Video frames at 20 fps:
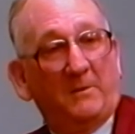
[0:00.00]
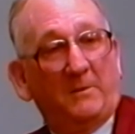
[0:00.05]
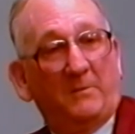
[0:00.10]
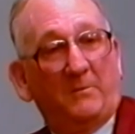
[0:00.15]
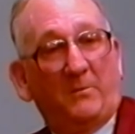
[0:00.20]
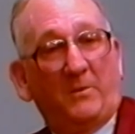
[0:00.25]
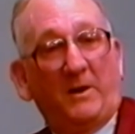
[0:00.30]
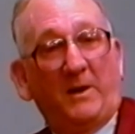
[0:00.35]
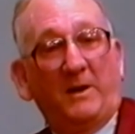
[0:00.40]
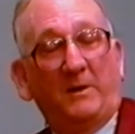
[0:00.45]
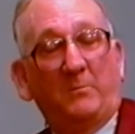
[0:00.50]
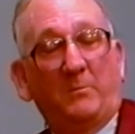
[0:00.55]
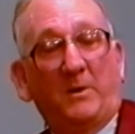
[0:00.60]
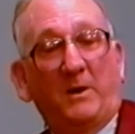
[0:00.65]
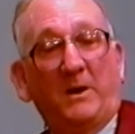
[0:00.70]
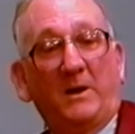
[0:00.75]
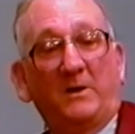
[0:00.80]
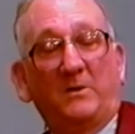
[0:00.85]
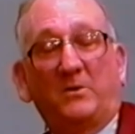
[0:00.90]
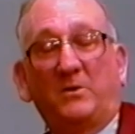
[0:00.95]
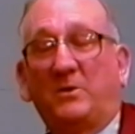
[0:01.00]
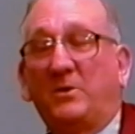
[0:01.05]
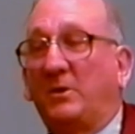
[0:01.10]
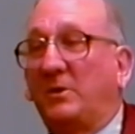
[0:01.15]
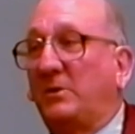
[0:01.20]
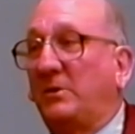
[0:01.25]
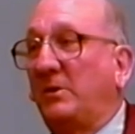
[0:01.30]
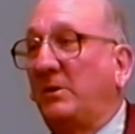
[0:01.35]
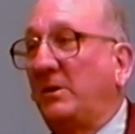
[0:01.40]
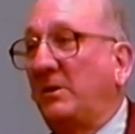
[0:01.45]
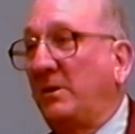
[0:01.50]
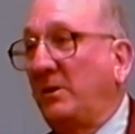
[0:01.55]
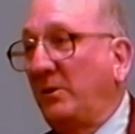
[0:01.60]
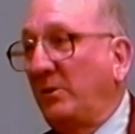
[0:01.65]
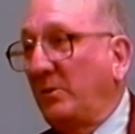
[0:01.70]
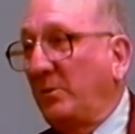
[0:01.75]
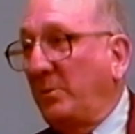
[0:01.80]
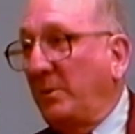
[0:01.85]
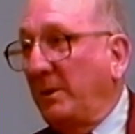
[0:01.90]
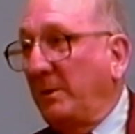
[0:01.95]
Frank Branch took to the
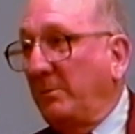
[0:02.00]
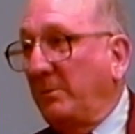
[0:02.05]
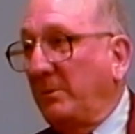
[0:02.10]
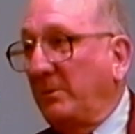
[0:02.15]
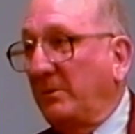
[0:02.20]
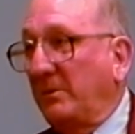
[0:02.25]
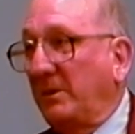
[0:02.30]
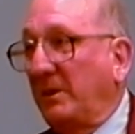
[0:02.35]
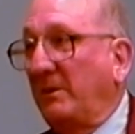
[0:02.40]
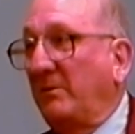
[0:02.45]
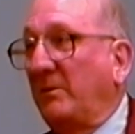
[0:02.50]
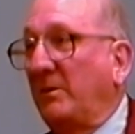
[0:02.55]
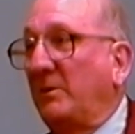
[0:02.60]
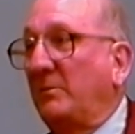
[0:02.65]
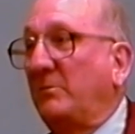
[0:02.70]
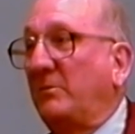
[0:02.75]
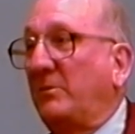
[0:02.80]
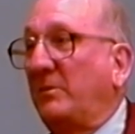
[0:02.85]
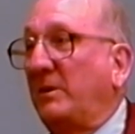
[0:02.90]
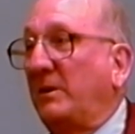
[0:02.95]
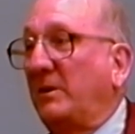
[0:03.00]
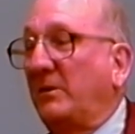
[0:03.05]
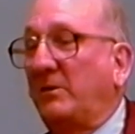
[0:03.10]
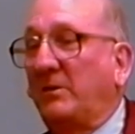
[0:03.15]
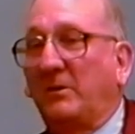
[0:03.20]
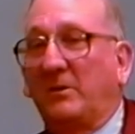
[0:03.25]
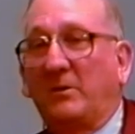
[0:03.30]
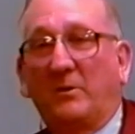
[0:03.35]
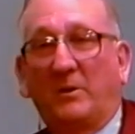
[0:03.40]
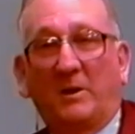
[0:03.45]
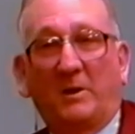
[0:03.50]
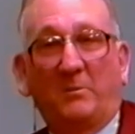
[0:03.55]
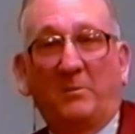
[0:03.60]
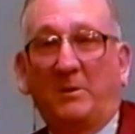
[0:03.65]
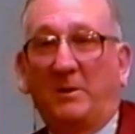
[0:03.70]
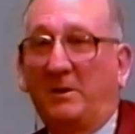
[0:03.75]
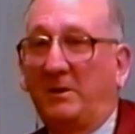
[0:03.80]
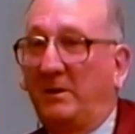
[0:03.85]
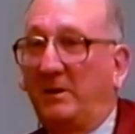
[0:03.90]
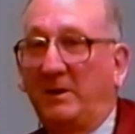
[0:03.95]
newspapers giving them fits. You know, I
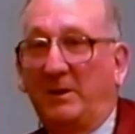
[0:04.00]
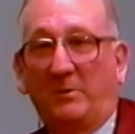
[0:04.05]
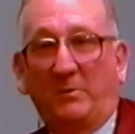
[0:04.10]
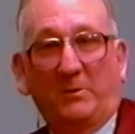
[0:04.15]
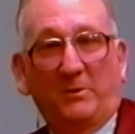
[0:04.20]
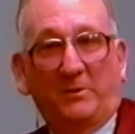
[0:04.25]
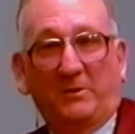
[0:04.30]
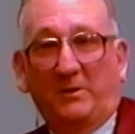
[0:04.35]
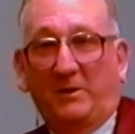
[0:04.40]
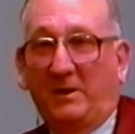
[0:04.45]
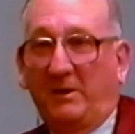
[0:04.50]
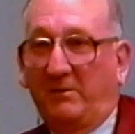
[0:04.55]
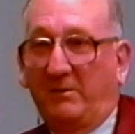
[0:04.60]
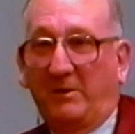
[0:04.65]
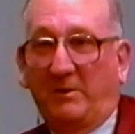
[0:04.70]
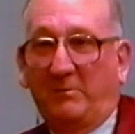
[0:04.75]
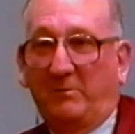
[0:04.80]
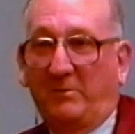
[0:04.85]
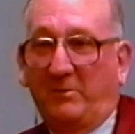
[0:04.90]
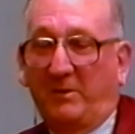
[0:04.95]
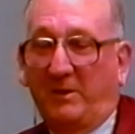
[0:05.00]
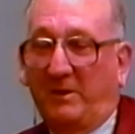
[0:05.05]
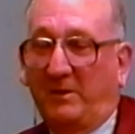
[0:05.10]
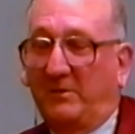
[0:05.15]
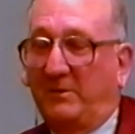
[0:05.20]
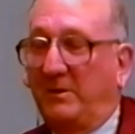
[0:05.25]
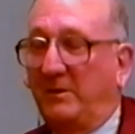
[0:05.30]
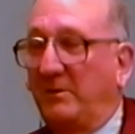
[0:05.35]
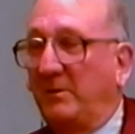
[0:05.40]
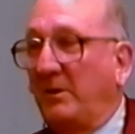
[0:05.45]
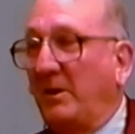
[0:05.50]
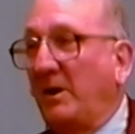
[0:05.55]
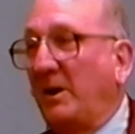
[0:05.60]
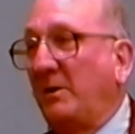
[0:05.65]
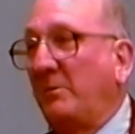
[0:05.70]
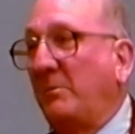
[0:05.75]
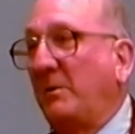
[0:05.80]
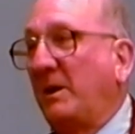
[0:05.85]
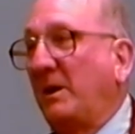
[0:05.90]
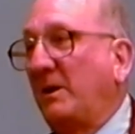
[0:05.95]
mean, he was giving them fits, and
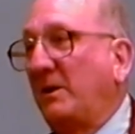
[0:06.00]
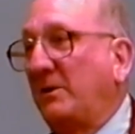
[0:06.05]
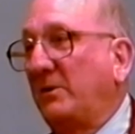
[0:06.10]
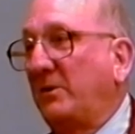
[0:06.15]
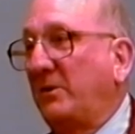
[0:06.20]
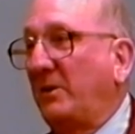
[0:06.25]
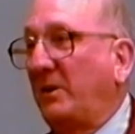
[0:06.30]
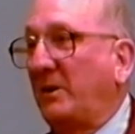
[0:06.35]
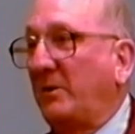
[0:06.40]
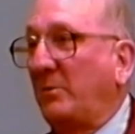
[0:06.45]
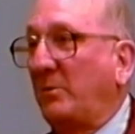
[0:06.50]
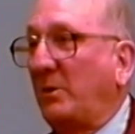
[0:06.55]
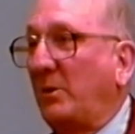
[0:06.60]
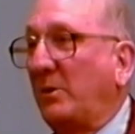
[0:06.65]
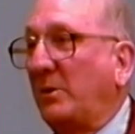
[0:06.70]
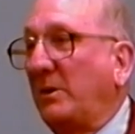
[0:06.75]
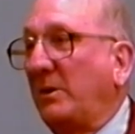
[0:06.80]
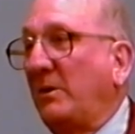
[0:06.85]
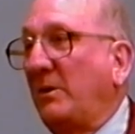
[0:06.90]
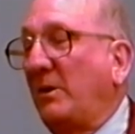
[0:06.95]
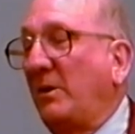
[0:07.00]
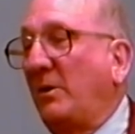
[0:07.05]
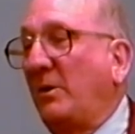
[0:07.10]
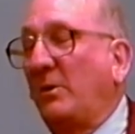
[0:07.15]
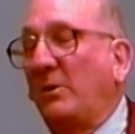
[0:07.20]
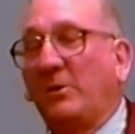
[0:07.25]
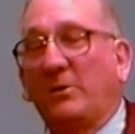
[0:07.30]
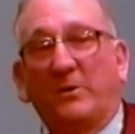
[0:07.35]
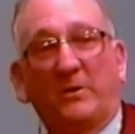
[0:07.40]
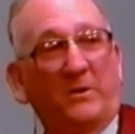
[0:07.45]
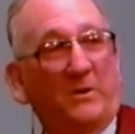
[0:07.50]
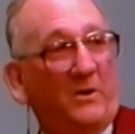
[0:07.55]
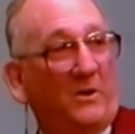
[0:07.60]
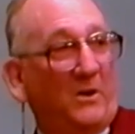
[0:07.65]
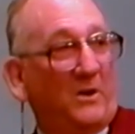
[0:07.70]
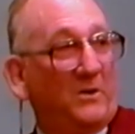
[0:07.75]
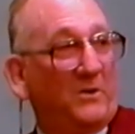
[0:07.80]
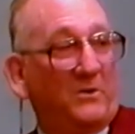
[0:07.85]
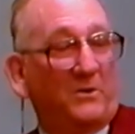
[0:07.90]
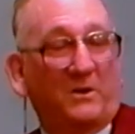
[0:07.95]
Don Ballard started walking the halls and
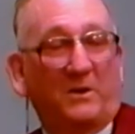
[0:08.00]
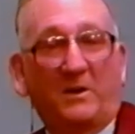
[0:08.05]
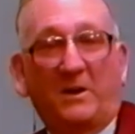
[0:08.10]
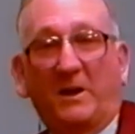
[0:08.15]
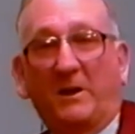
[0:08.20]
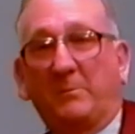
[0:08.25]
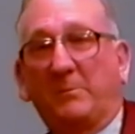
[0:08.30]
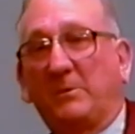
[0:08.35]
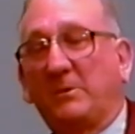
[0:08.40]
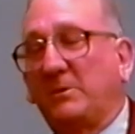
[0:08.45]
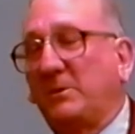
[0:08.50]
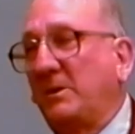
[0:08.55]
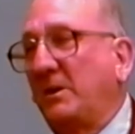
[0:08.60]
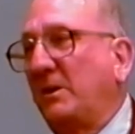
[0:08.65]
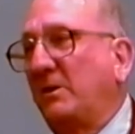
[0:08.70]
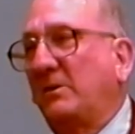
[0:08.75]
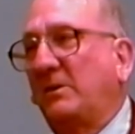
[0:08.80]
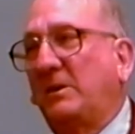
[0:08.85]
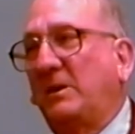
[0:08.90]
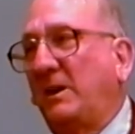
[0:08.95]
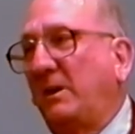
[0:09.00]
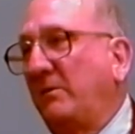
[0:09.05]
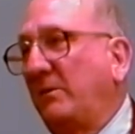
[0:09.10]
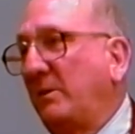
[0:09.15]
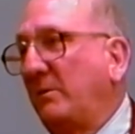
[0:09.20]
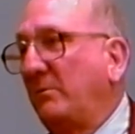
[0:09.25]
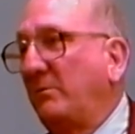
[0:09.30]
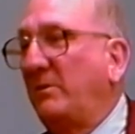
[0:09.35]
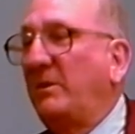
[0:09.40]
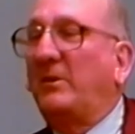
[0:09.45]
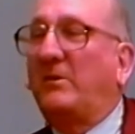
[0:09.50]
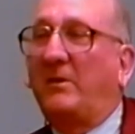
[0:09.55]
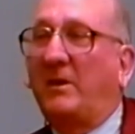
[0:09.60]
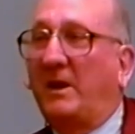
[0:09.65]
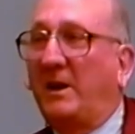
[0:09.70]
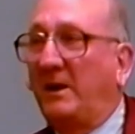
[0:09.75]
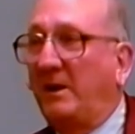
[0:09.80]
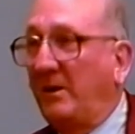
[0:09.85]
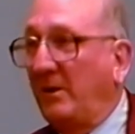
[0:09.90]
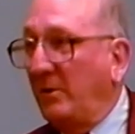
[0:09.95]
corridors of the Capitol just giving them fits.
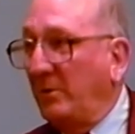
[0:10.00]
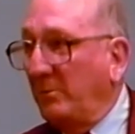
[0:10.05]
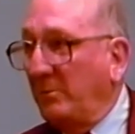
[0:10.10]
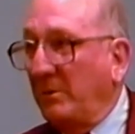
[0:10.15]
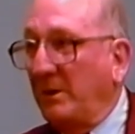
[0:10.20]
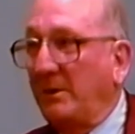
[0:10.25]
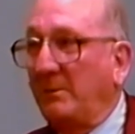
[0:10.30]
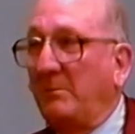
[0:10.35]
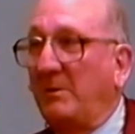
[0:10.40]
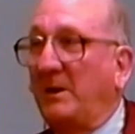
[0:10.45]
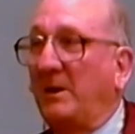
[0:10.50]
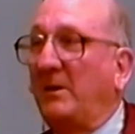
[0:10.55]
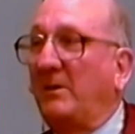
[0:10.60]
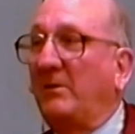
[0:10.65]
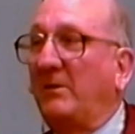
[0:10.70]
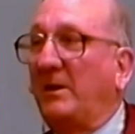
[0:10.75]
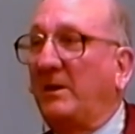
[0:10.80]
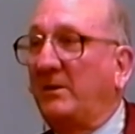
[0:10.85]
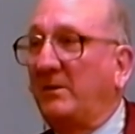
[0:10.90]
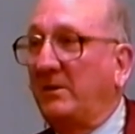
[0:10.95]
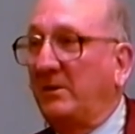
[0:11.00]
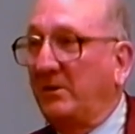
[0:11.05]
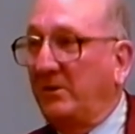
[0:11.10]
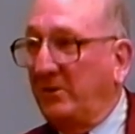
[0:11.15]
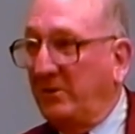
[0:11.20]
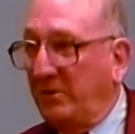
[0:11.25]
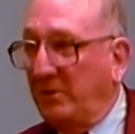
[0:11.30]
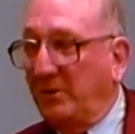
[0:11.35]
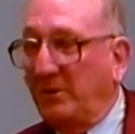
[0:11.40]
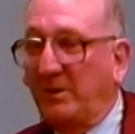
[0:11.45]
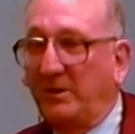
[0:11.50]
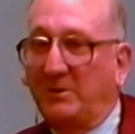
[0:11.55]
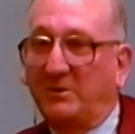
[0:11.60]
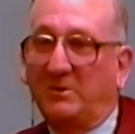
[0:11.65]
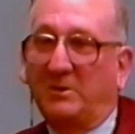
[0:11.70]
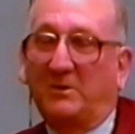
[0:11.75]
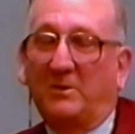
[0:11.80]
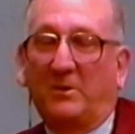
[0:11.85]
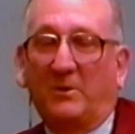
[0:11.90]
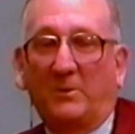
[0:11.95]
I didn't open my mouth. I just took
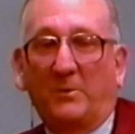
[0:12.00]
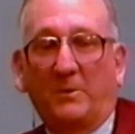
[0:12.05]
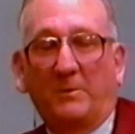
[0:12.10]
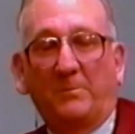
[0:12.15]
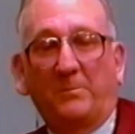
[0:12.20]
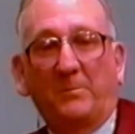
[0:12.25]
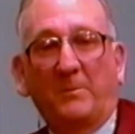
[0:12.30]
it, you know.